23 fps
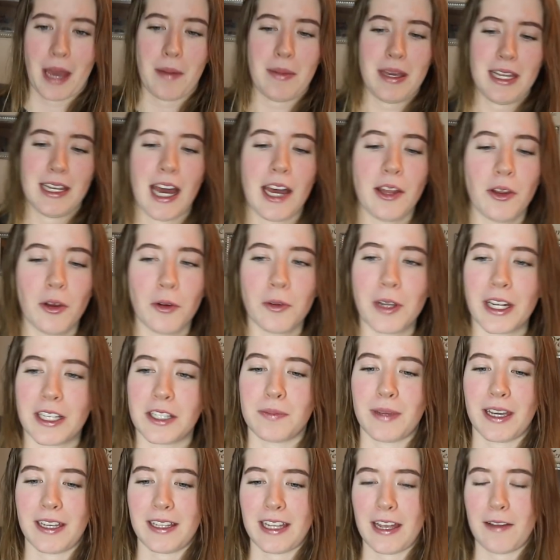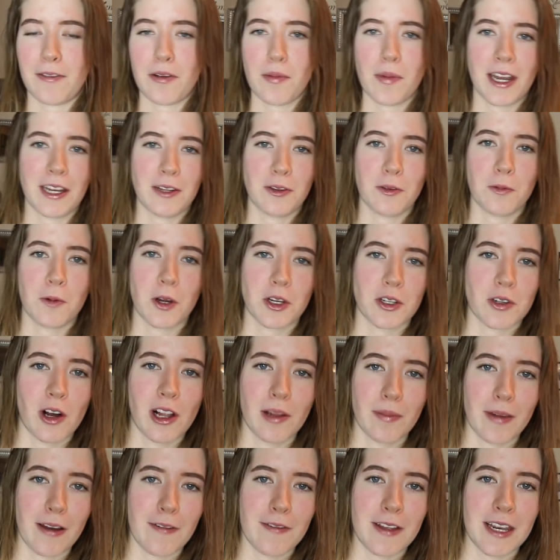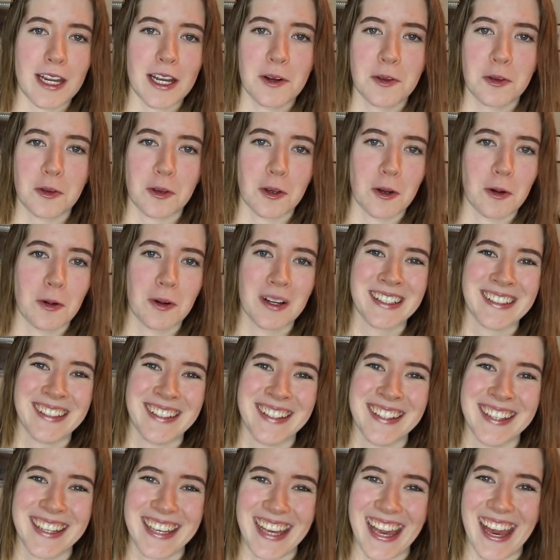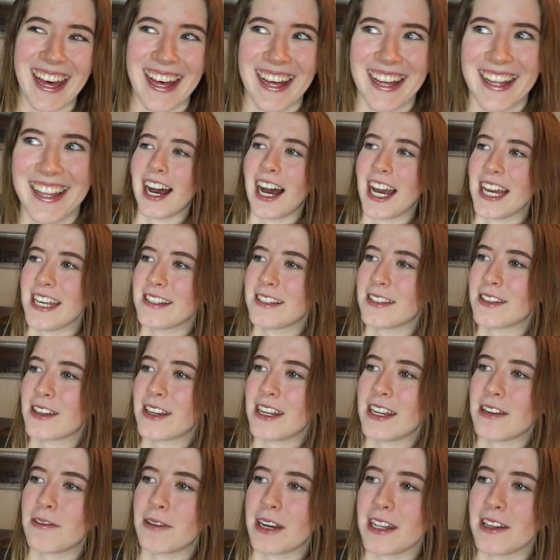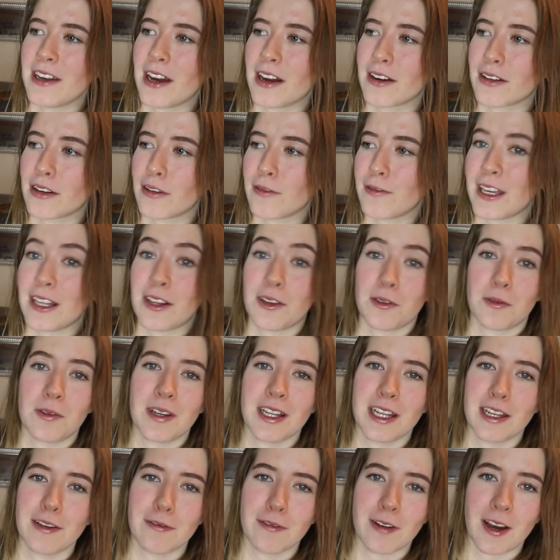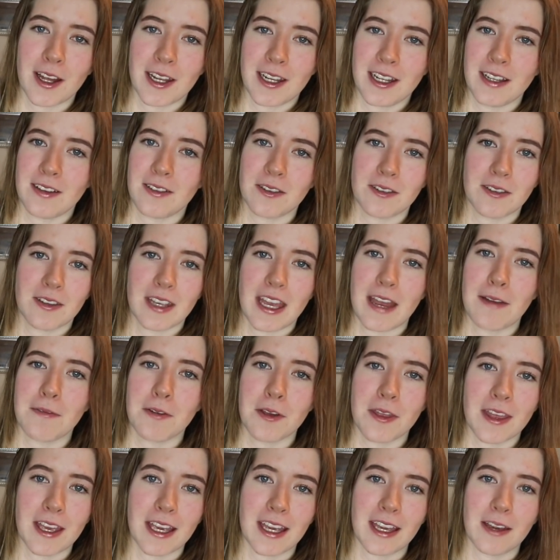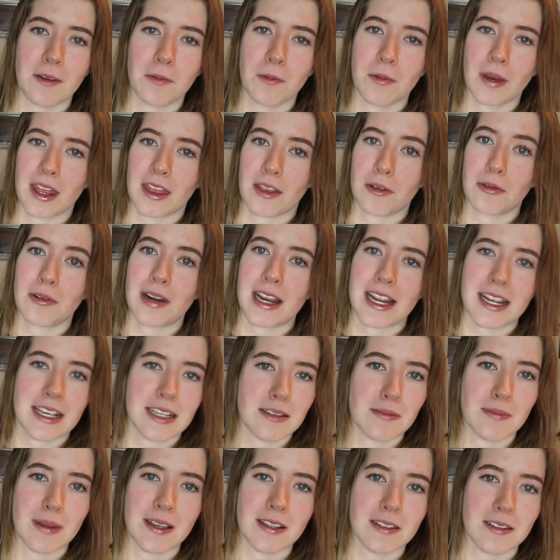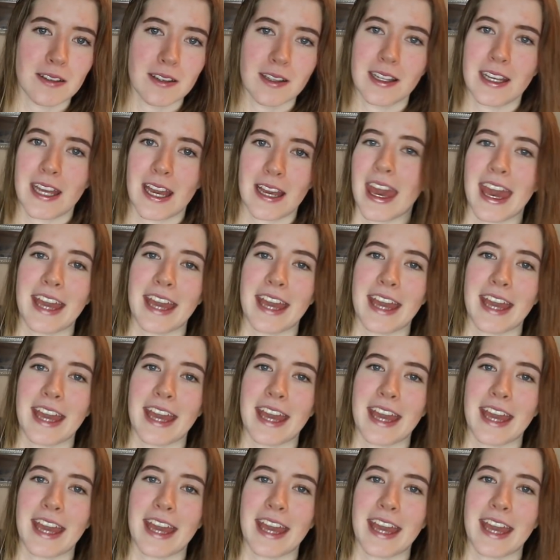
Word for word: I mean, I don't expect everybody to watch all my videos, so yeah. I study radiography, it's really fun. It's everything with rays, basically.